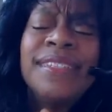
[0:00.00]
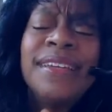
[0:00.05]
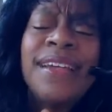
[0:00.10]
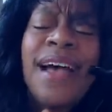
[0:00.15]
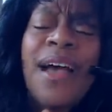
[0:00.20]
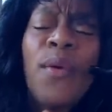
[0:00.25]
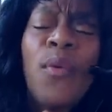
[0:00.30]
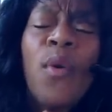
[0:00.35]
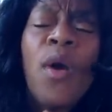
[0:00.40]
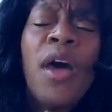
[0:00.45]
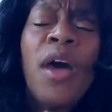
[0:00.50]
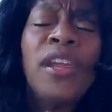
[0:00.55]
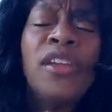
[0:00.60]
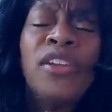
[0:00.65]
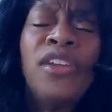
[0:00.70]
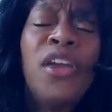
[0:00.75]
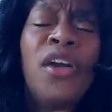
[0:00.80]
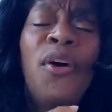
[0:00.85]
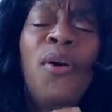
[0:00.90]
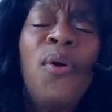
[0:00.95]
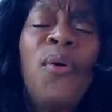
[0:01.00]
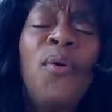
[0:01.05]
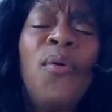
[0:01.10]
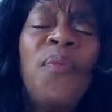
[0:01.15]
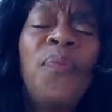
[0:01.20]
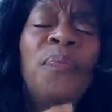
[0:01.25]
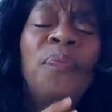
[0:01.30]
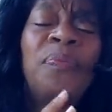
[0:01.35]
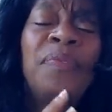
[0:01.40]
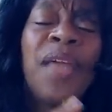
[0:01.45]
I want to know
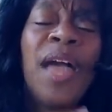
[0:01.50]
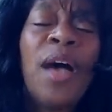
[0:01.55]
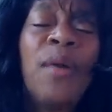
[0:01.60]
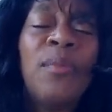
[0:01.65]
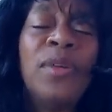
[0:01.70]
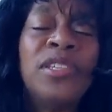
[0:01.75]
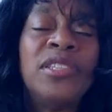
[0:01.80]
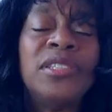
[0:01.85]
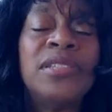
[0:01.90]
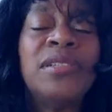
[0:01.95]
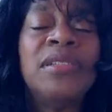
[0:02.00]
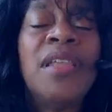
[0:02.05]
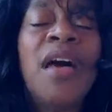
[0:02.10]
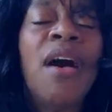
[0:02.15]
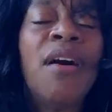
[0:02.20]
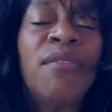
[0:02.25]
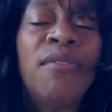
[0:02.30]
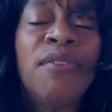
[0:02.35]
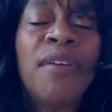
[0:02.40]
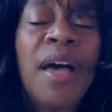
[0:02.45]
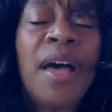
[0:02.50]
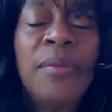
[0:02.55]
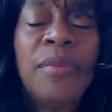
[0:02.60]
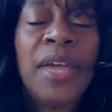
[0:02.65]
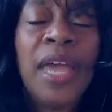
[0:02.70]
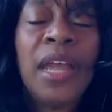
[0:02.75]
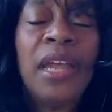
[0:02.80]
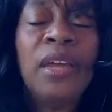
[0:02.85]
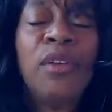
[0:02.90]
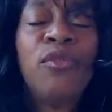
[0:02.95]
how much love I'm
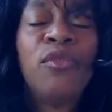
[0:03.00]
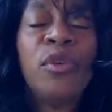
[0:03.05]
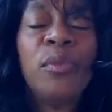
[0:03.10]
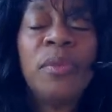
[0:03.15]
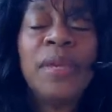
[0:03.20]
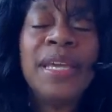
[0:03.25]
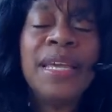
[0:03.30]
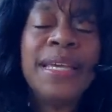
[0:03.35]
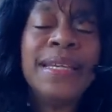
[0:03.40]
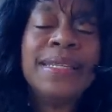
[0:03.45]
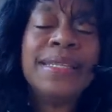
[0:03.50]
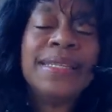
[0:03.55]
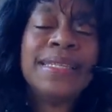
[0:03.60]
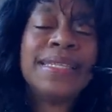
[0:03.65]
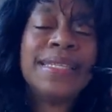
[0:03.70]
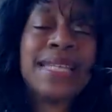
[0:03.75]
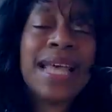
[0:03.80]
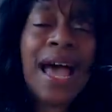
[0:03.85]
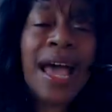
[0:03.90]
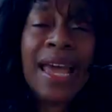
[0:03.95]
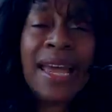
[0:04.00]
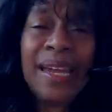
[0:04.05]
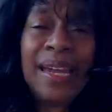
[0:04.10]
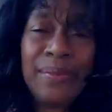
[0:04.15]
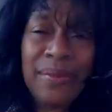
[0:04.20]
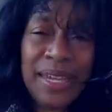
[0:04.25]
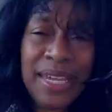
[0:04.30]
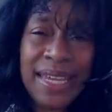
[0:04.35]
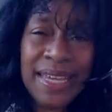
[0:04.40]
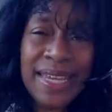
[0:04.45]
getting from inside
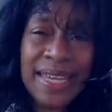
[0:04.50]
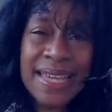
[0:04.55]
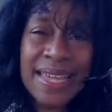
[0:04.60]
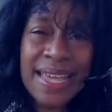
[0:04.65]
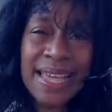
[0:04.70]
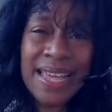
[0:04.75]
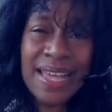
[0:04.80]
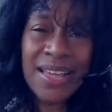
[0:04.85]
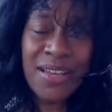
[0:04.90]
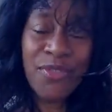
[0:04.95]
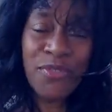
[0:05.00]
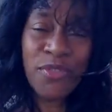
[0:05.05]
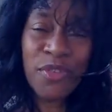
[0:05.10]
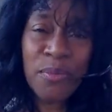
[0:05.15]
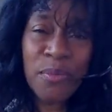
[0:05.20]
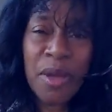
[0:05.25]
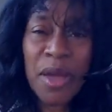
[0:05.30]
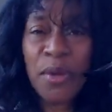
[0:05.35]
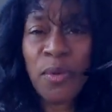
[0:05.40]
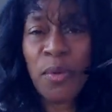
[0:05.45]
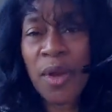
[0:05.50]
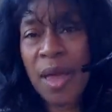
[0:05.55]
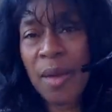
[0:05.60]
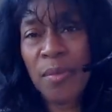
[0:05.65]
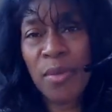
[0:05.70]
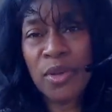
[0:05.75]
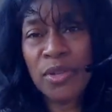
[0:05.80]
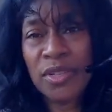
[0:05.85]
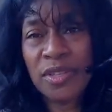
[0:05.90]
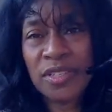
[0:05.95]
me from my
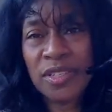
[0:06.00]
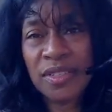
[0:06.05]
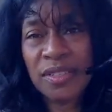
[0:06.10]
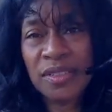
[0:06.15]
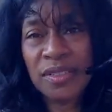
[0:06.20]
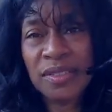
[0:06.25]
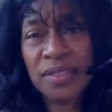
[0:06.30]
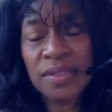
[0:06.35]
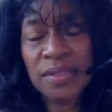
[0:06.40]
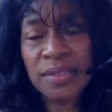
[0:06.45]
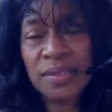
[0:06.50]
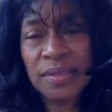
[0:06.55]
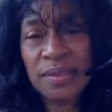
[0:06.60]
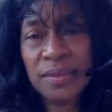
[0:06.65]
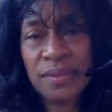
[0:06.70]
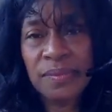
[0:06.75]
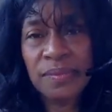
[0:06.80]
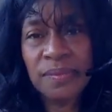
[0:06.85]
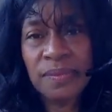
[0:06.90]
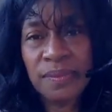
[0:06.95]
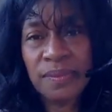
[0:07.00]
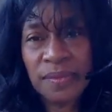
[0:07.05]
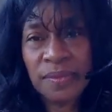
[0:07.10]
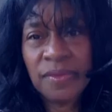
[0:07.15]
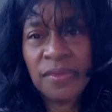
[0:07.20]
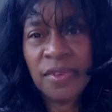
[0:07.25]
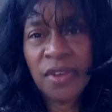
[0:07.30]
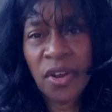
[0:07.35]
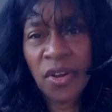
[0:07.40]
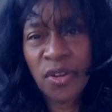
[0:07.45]
rambles.
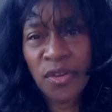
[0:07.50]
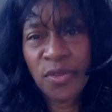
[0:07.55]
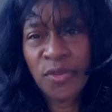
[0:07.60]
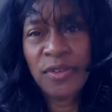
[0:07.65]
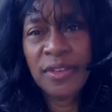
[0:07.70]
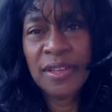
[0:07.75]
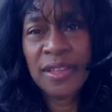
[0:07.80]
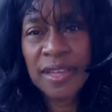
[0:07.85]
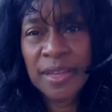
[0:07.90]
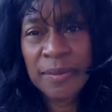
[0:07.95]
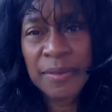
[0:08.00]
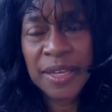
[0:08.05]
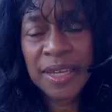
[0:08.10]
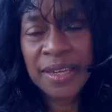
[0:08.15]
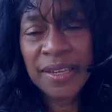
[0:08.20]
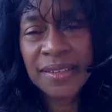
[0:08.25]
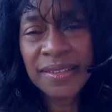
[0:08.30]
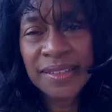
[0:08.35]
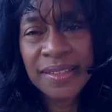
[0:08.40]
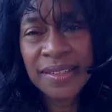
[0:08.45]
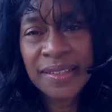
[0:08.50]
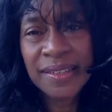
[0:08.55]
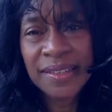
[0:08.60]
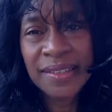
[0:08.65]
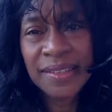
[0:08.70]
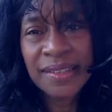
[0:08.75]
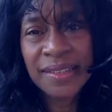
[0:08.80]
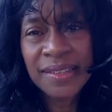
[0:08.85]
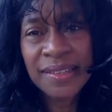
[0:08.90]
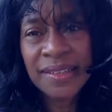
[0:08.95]
Are you feeling me?
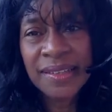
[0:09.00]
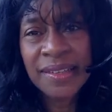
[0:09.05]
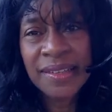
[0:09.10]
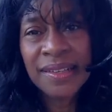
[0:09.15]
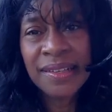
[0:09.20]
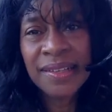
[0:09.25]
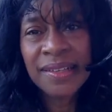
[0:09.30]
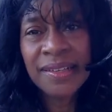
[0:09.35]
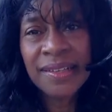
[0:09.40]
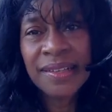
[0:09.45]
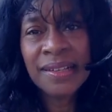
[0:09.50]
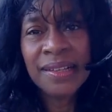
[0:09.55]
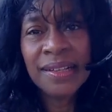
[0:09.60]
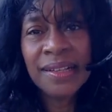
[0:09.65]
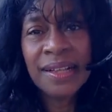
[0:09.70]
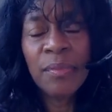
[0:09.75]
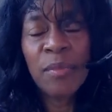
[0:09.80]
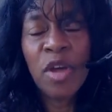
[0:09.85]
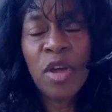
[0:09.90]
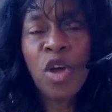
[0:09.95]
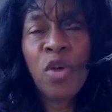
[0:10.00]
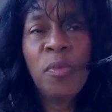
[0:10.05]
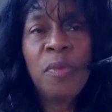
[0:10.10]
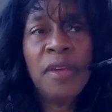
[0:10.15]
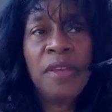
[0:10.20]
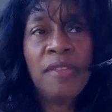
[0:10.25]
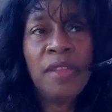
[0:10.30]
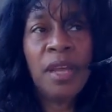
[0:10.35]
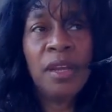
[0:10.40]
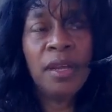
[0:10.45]
I'm
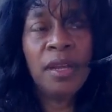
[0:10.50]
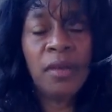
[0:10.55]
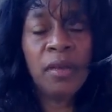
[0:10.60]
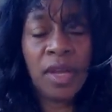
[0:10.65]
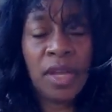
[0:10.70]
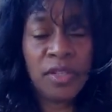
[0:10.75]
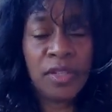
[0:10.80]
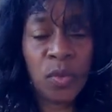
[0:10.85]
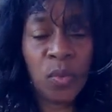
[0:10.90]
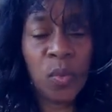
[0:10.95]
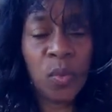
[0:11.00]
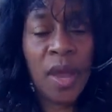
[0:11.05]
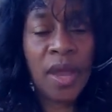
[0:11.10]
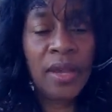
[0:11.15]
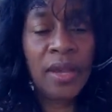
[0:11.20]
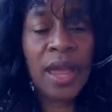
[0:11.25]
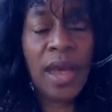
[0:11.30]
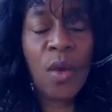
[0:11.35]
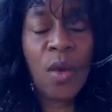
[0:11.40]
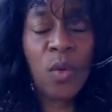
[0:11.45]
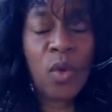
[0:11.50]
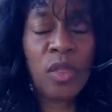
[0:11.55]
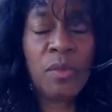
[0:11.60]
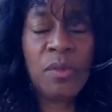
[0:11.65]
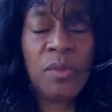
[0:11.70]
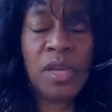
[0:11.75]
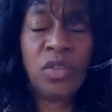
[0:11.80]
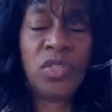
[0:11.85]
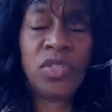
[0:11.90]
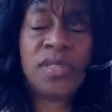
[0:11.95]
hoping that, okay, so right now with
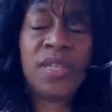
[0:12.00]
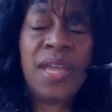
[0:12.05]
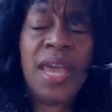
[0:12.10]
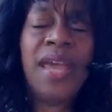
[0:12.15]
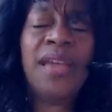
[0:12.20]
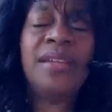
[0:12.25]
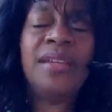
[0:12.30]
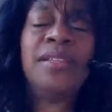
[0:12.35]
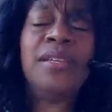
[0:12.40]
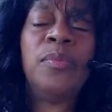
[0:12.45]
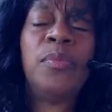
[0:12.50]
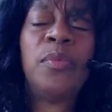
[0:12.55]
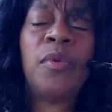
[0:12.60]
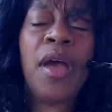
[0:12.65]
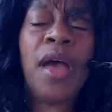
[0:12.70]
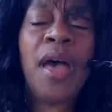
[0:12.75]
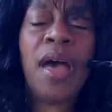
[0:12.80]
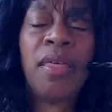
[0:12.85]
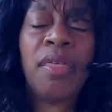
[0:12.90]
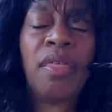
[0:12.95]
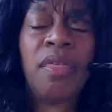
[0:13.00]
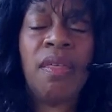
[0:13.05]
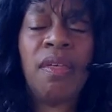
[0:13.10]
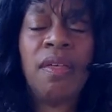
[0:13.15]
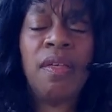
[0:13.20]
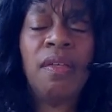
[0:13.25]
me, just take a deep breath.